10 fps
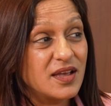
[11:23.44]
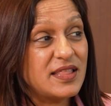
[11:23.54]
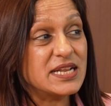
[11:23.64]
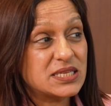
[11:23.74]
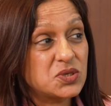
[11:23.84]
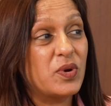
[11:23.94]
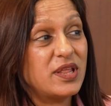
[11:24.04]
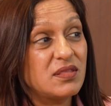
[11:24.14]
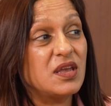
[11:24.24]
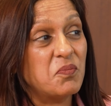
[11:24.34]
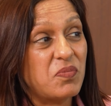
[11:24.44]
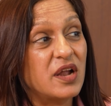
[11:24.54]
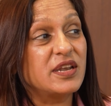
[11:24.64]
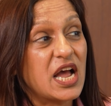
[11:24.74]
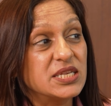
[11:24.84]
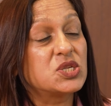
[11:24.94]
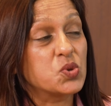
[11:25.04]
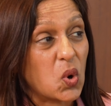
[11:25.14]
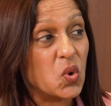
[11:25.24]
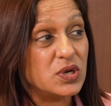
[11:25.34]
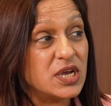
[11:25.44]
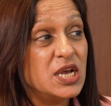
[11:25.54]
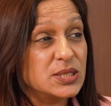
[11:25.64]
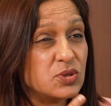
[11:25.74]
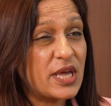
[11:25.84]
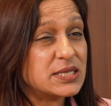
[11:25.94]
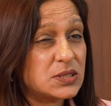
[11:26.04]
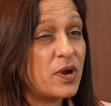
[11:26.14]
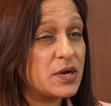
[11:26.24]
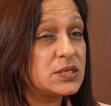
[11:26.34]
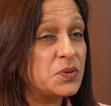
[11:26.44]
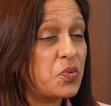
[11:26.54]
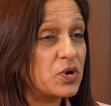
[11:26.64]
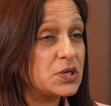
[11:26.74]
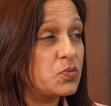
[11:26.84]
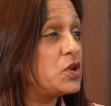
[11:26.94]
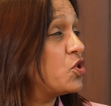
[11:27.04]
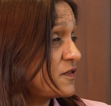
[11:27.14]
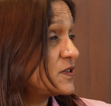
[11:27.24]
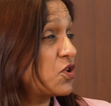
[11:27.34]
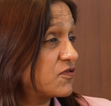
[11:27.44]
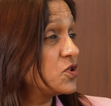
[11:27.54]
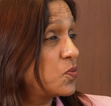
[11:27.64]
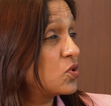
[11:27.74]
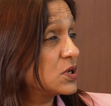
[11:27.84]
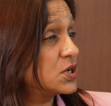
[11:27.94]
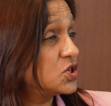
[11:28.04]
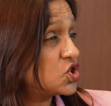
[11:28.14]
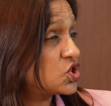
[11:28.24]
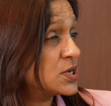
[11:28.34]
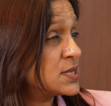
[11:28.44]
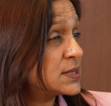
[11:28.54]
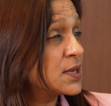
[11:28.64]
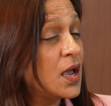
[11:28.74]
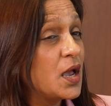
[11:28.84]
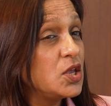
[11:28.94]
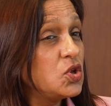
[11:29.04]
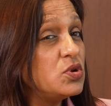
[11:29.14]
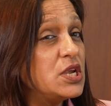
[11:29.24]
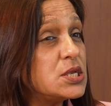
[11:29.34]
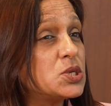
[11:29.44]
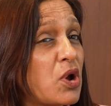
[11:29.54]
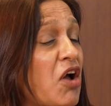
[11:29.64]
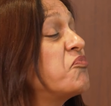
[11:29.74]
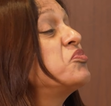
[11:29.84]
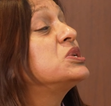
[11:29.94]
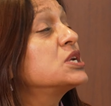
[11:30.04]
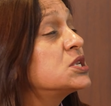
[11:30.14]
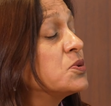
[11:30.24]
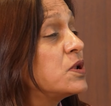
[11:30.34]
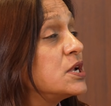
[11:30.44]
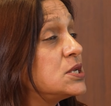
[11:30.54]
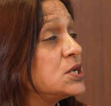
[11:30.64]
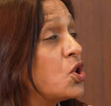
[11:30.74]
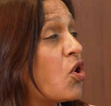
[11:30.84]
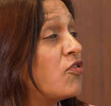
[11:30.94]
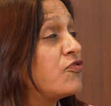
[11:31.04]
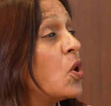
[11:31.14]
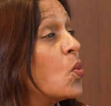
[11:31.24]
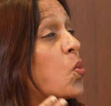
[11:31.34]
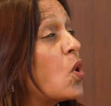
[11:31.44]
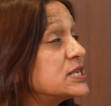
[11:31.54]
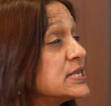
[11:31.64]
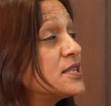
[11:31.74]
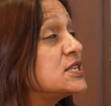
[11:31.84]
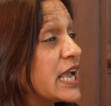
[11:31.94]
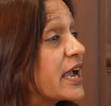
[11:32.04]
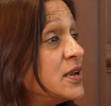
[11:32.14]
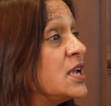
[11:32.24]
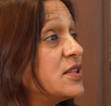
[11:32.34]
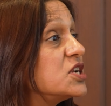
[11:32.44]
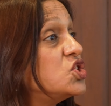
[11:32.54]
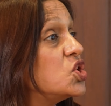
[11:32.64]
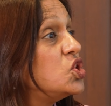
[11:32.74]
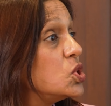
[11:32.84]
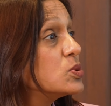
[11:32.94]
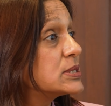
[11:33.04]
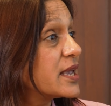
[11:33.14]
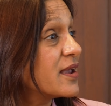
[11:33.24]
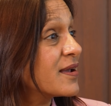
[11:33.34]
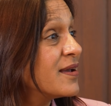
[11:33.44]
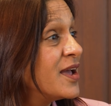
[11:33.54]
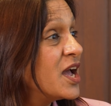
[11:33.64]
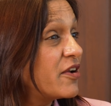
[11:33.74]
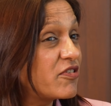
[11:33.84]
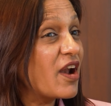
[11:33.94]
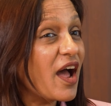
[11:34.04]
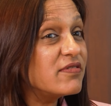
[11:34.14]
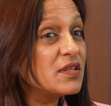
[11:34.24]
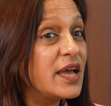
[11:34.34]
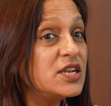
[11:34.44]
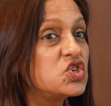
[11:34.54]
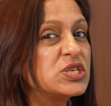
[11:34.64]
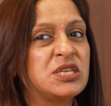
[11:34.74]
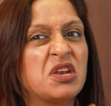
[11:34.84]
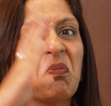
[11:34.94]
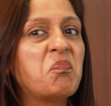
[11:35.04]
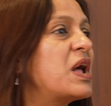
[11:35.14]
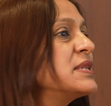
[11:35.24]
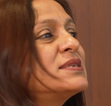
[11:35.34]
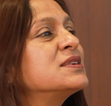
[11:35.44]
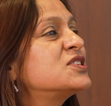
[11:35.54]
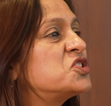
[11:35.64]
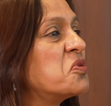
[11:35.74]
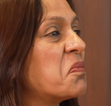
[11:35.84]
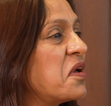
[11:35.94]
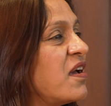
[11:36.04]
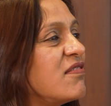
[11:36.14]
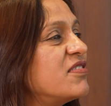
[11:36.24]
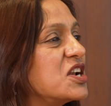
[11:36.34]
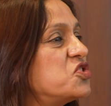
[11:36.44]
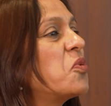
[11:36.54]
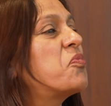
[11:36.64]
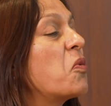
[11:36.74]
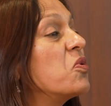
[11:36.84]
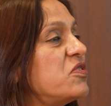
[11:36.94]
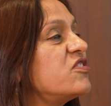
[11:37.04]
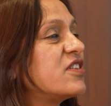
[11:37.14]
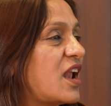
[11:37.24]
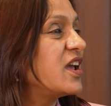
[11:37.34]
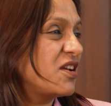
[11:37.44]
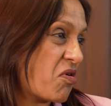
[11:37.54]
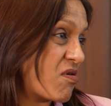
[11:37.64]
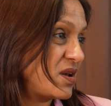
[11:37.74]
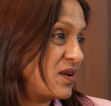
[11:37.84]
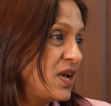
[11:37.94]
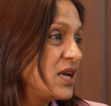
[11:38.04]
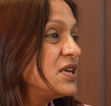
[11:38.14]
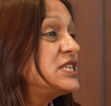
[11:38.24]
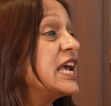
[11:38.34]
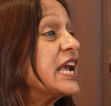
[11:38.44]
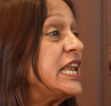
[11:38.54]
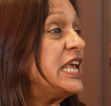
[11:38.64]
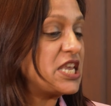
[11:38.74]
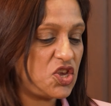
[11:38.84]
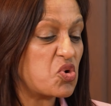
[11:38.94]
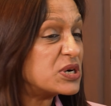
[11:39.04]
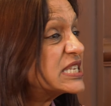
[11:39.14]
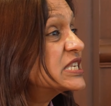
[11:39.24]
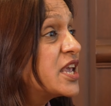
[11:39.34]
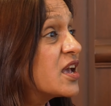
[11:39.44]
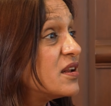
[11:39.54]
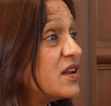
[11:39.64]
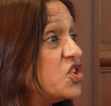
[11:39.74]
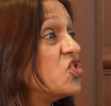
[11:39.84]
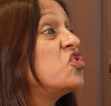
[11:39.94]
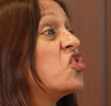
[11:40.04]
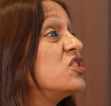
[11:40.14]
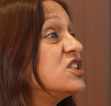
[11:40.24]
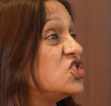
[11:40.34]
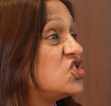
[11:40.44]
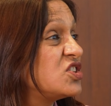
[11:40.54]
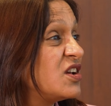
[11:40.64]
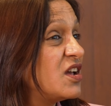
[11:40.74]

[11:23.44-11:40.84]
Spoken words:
that's when the implant has to hold. So that's where it's important when you have softer bone conditions. You need to have predictability of what is the technique that you're using rather than just an implant system that you're probably relying on. The technique, your skill, your knowledge,